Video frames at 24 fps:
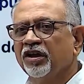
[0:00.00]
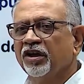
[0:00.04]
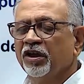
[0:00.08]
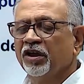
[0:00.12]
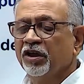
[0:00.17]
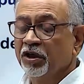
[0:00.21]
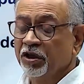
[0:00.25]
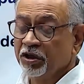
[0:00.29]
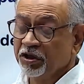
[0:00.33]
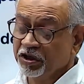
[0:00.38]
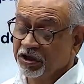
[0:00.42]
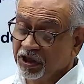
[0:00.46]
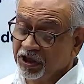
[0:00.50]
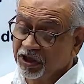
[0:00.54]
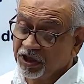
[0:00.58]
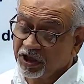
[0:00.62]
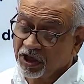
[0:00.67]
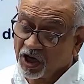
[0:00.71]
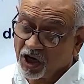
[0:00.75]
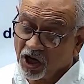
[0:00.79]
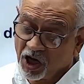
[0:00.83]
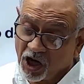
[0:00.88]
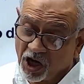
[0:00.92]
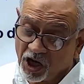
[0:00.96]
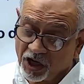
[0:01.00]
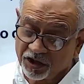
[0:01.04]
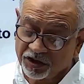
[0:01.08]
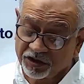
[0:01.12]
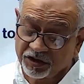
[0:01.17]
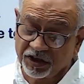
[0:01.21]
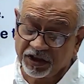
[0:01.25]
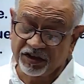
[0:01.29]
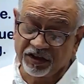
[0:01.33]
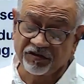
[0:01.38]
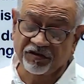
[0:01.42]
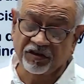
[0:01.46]
the heart
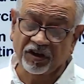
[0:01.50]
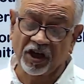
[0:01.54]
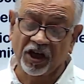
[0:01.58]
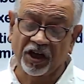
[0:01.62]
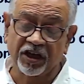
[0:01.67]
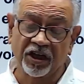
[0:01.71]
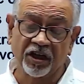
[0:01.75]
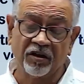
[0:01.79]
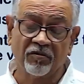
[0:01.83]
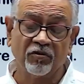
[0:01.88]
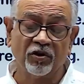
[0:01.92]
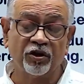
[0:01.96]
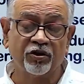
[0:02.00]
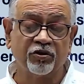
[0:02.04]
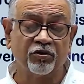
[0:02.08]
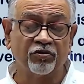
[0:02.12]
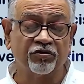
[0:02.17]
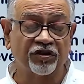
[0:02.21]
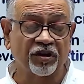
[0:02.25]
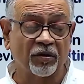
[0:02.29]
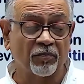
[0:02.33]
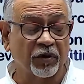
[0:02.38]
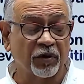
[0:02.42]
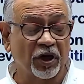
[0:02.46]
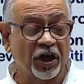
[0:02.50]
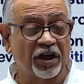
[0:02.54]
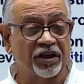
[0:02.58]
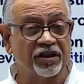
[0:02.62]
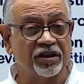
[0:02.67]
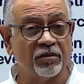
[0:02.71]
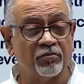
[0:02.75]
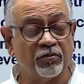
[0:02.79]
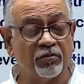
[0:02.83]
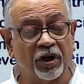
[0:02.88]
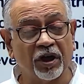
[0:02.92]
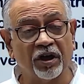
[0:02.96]
is unable to supply the
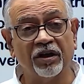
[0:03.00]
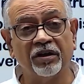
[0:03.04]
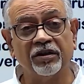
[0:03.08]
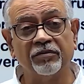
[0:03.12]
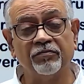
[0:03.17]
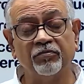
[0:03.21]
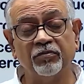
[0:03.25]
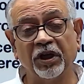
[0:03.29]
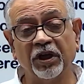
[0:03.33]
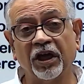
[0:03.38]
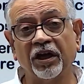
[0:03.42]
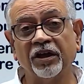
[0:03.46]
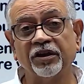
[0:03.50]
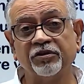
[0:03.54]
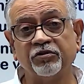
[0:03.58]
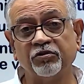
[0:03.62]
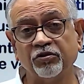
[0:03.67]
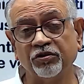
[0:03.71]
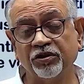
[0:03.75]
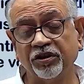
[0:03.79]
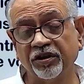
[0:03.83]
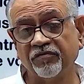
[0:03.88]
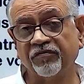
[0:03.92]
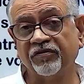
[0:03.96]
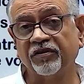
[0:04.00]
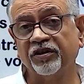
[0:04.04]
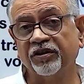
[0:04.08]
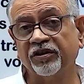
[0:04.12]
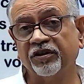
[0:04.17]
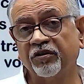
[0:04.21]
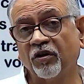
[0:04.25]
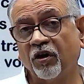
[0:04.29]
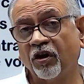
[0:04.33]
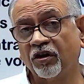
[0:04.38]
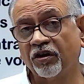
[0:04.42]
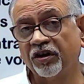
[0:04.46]
blood to different
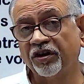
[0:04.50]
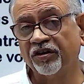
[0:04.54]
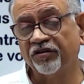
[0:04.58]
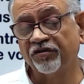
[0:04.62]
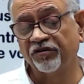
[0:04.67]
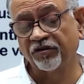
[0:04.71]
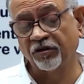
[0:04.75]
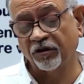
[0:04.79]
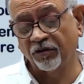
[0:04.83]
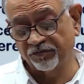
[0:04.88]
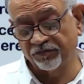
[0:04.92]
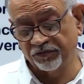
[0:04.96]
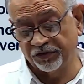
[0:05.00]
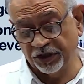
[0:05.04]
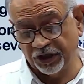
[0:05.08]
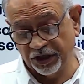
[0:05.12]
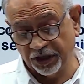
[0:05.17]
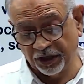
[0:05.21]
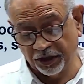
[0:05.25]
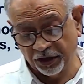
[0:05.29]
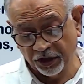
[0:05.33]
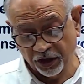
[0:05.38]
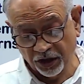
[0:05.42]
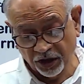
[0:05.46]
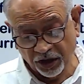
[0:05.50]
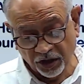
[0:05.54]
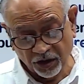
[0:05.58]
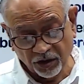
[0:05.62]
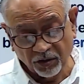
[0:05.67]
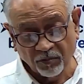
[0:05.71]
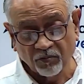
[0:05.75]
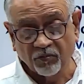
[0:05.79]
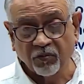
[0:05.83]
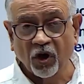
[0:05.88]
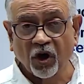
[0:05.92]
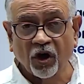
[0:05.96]
organs of the
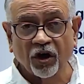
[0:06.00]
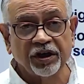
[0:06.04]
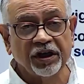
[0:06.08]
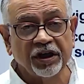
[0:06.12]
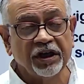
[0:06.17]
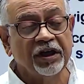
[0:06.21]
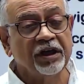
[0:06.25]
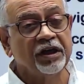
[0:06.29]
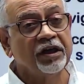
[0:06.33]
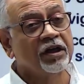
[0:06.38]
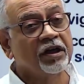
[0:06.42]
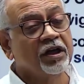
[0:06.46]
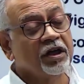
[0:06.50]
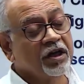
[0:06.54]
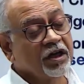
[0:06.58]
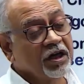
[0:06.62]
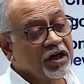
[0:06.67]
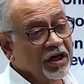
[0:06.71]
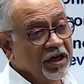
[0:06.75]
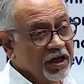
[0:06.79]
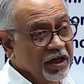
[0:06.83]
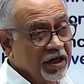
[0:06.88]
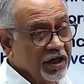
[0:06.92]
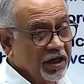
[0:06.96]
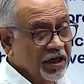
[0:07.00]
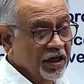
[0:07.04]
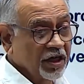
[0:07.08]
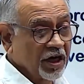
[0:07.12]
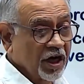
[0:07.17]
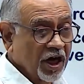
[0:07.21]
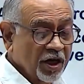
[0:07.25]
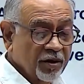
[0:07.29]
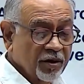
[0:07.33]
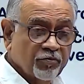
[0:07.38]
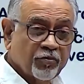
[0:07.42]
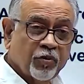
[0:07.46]
body. A
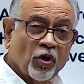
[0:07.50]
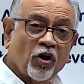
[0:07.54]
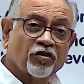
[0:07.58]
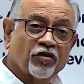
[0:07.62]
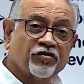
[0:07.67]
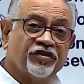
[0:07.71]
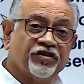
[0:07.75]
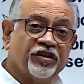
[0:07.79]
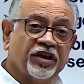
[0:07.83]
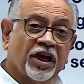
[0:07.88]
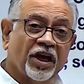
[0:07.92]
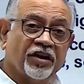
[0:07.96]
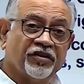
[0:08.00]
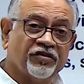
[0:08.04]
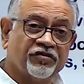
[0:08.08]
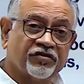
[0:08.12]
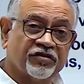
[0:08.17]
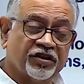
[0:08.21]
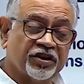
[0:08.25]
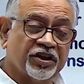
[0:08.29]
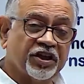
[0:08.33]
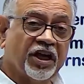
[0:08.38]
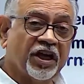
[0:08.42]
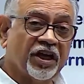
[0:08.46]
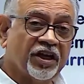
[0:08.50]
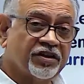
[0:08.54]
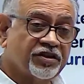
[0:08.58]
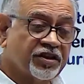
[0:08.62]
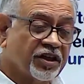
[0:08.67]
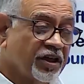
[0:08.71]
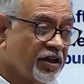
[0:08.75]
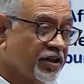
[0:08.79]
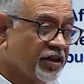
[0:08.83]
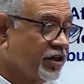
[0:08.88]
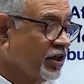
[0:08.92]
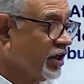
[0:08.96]
hypoxia is
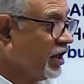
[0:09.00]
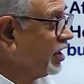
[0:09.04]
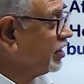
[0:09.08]
created, and